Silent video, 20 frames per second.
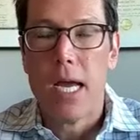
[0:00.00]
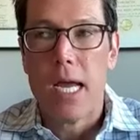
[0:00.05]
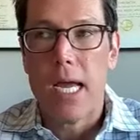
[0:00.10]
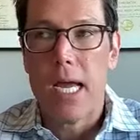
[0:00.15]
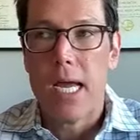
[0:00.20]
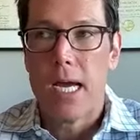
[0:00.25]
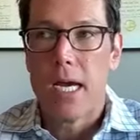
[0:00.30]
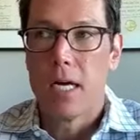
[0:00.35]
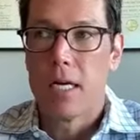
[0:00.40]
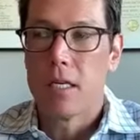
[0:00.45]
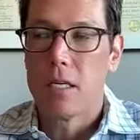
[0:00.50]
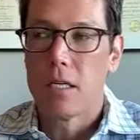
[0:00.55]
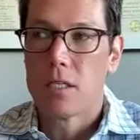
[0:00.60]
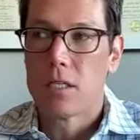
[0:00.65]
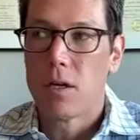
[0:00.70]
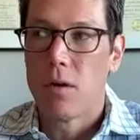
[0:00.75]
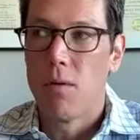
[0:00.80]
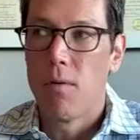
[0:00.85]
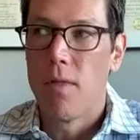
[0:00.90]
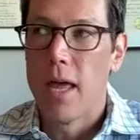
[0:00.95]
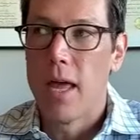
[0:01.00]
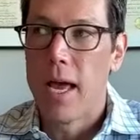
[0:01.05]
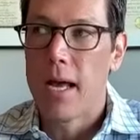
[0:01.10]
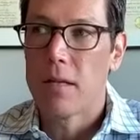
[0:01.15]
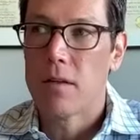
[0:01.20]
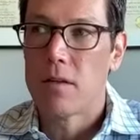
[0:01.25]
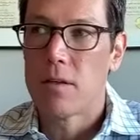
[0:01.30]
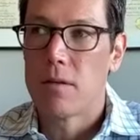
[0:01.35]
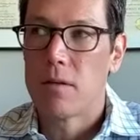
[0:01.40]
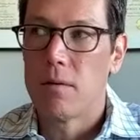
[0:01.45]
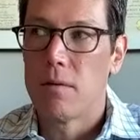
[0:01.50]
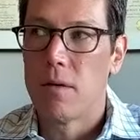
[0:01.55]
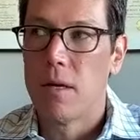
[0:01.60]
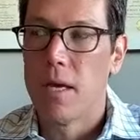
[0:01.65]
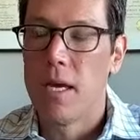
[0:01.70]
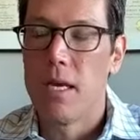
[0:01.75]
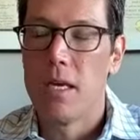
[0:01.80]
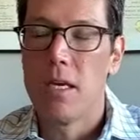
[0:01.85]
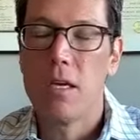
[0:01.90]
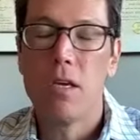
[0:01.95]
And so that's
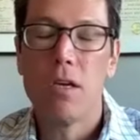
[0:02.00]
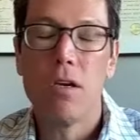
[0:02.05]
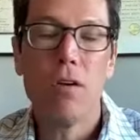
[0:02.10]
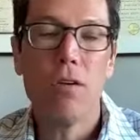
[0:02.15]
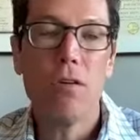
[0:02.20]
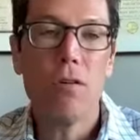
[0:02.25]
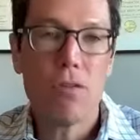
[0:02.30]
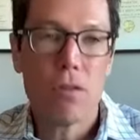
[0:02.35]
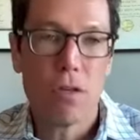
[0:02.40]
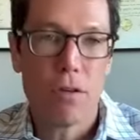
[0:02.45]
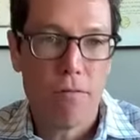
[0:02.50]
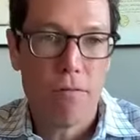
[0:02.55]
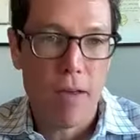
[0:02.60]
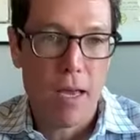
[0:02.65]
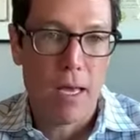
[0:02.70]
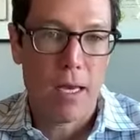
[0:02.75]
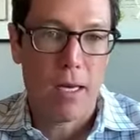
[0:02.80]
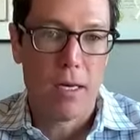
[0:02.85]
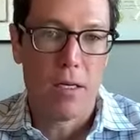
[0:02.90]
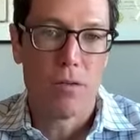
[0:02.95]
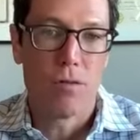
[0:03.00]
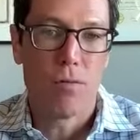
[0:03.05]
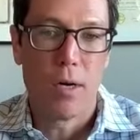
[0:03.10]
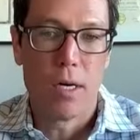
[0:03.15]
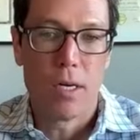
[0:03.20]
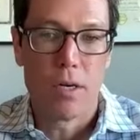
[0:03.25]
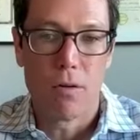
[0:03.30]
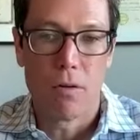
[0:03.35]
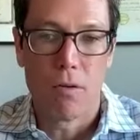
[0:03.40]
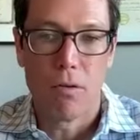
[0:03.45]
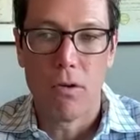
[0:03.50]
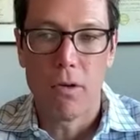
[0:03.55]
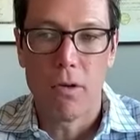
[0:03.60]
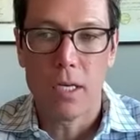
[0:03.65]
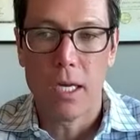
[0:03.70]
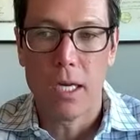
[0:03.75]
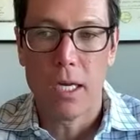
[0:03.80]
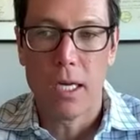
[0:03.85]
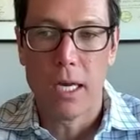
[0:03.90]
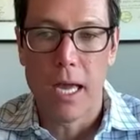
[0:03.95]
a huge advantage when you're
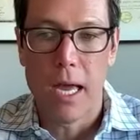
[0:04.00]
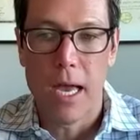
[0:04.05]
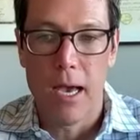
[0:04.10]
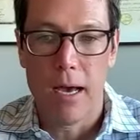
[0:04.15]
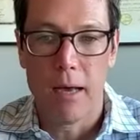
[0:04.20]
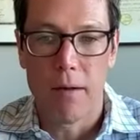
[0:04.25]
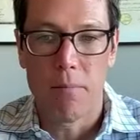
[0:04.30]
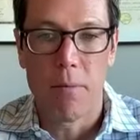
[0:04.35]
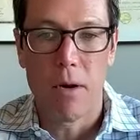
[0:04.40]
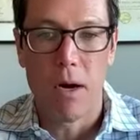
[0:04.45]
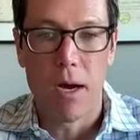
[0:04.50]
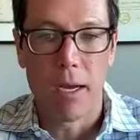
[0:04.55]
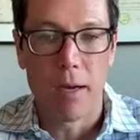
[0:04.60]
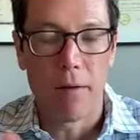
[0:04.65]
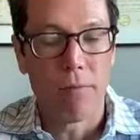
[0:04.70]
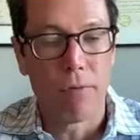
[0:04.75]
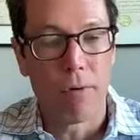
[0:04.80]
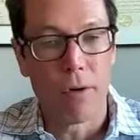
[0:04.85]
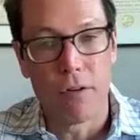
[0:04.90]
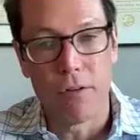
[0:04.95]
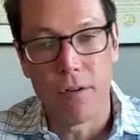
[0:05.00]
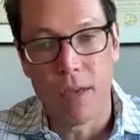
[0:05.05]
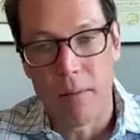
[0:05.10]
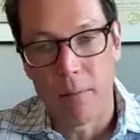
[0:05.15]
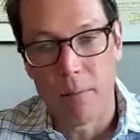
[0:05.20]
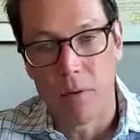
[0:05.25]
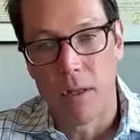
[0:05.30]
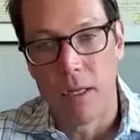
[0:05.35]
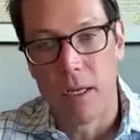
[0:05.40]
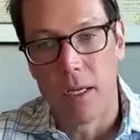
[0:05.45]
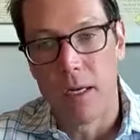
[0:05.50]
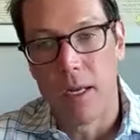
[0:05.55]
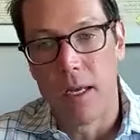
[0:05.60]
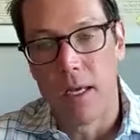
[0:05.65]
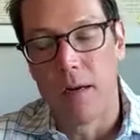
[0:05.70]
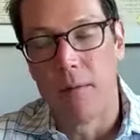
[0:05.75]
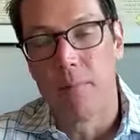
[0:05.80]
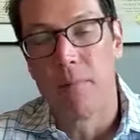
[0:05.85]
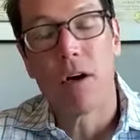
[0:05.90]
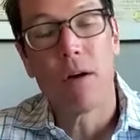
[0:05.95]
looking at buying, for example, an,
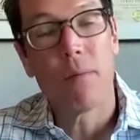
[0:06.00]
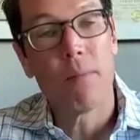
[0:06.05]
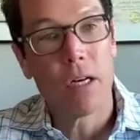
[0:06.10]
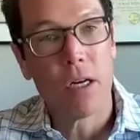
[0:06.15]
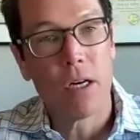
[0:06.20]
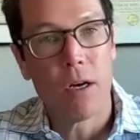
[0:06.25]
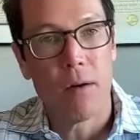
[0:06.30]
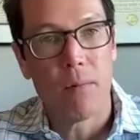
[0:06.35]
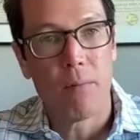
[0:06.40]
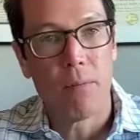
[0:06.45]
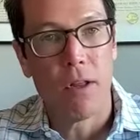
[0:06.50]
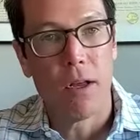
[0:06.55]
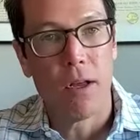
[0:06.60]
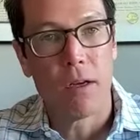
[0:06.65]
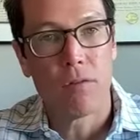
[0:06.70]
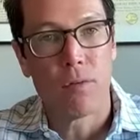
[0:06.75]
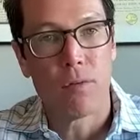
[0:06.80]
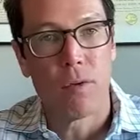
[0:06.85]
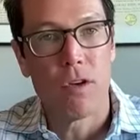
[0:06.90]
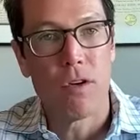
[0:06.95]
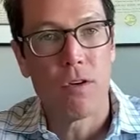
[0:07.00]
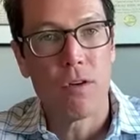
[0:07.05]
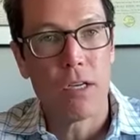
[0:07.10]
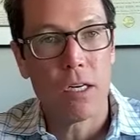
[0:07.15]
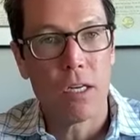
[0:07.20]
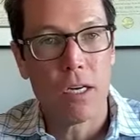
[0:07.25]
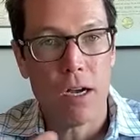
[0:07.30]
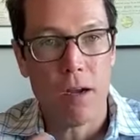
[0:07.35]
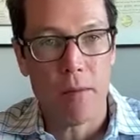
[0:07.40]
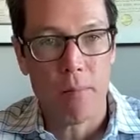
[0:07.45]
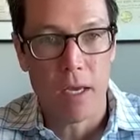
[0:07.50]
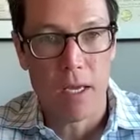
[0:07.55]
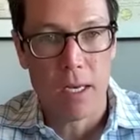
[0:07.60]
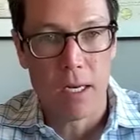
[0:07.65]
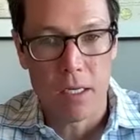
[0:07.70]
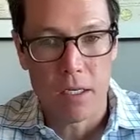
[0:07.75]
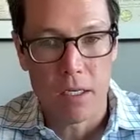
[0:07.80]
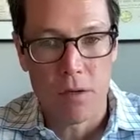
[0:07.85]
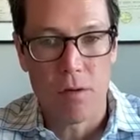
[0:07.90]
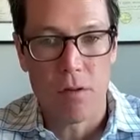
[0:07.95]
an apartment complex where you can come in
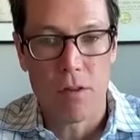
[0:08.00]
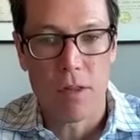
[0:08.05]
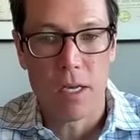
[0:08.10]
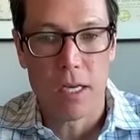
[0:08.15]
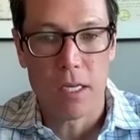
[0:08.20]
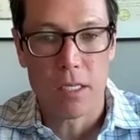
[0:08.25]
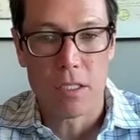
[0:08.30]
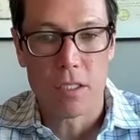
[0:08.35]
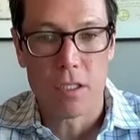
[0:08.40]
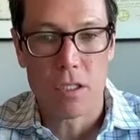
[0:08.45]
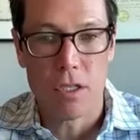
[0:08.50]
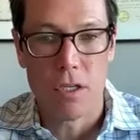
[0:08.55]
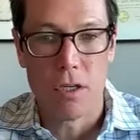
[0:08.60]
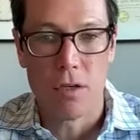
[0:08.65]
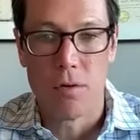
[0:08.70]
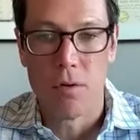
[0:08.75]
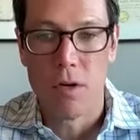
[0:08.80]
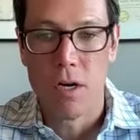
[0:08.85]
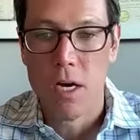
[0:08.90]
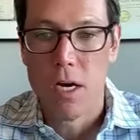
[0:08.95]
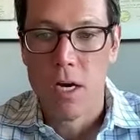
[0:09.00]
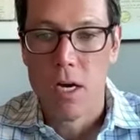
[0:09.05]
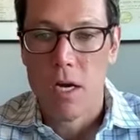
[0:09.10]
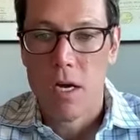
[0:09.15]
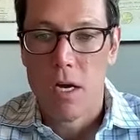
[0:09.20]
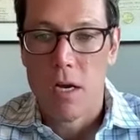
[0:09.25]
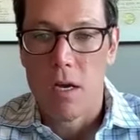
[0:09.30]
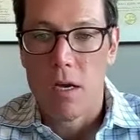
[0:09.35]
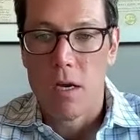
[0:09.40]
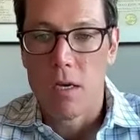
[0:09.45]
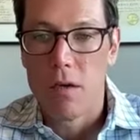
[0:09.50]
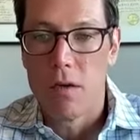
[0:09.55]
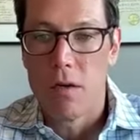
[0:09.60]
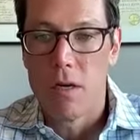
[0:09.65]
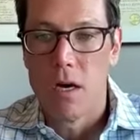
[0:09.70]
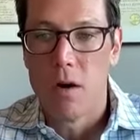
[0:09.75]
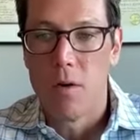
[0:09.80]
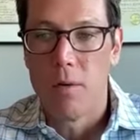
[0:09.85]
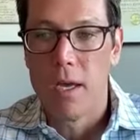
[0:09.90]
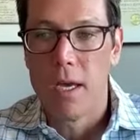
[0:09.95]
and do things to, you
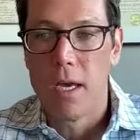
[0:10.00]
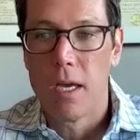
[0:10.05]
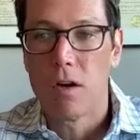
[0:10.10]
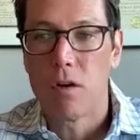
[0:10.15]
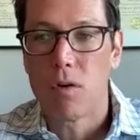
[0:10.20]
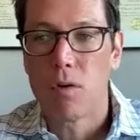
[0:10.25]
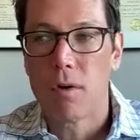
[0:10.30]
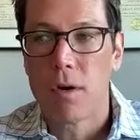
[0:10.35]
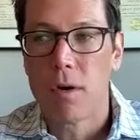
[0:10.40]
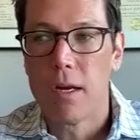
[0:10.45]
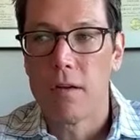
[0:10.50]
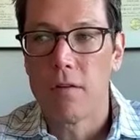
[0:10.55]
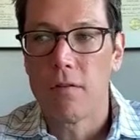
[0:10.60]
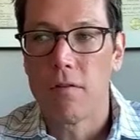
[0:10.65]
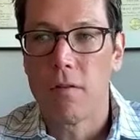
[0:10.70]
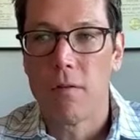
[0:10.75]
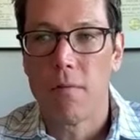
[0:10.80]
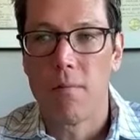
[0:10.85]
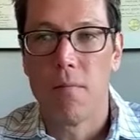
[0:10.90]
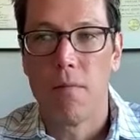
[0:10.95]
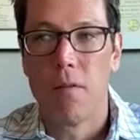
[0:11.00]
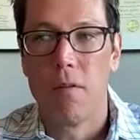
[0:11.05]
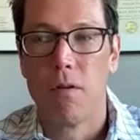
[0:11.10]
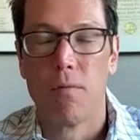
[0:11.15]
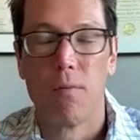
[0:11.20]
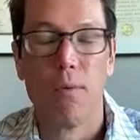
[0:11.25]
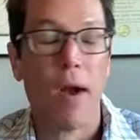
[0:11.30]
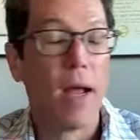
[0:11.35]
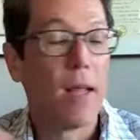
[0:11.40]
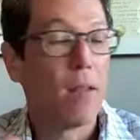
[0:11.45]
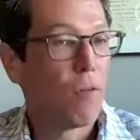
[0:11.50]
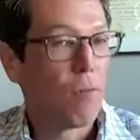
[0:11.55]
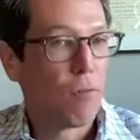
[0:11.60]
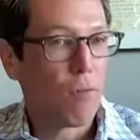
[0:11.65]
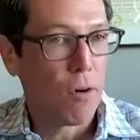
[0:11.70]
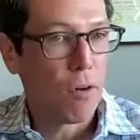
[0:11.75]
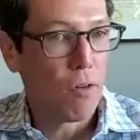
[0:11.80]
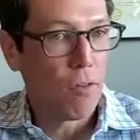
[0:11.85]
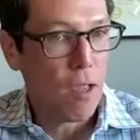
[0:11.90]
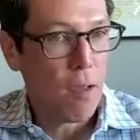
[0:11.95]
know, increase the rents,
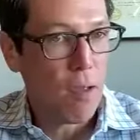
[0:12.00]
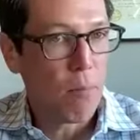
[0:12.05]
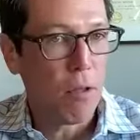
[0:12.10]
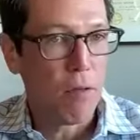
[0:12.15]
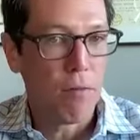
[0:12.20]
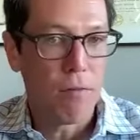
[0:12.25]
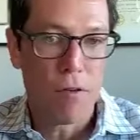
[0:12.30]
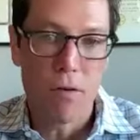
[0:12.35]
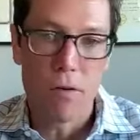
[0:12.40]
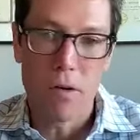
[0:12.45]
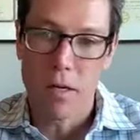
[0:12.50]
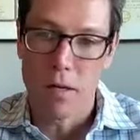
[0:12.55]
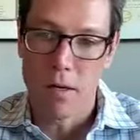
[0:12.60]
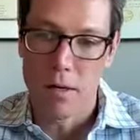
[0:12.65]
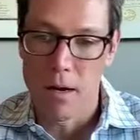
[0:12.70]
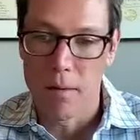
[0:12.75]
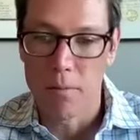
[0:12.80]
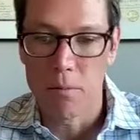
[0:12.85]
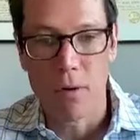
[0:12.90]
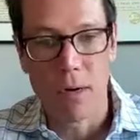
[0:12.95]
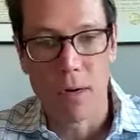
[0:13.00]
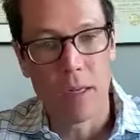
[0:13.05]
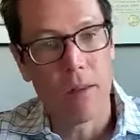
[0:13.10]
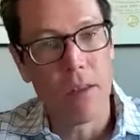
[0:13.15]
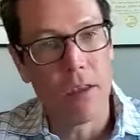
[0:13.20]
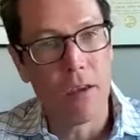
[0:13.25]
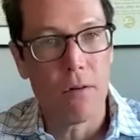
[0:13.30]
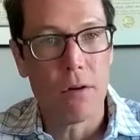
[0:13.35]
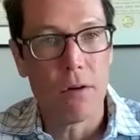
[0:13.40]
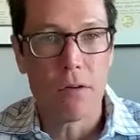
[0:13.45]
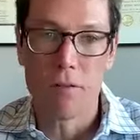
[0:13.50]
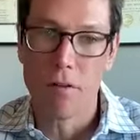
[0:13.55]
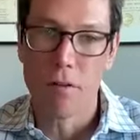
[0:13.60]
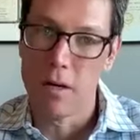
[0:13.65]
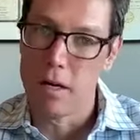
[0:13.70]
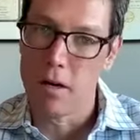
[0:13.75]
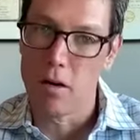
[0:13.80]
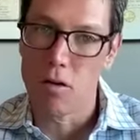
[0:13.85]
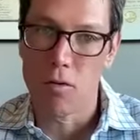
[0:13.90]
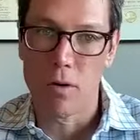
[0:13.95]
for example. If you can upgrade the units and
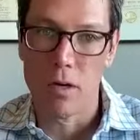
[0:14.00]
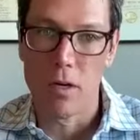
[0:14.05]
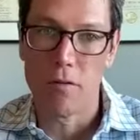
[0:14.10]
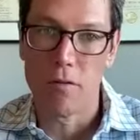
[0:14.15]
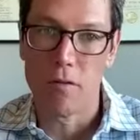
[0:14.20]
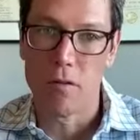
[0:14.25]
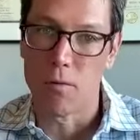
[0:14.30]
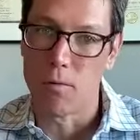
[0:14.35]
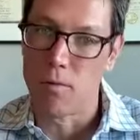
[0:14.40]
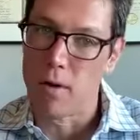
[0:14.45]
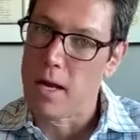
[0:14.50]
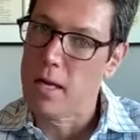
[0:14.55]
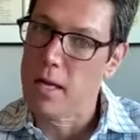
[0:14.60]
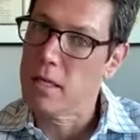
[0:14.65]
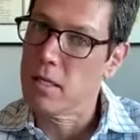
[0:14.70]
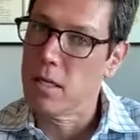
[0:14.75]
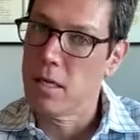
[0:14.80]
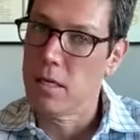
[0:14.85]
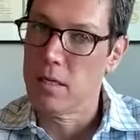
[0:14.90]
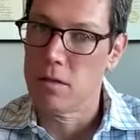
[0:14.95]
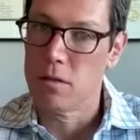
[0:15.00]
increase the rent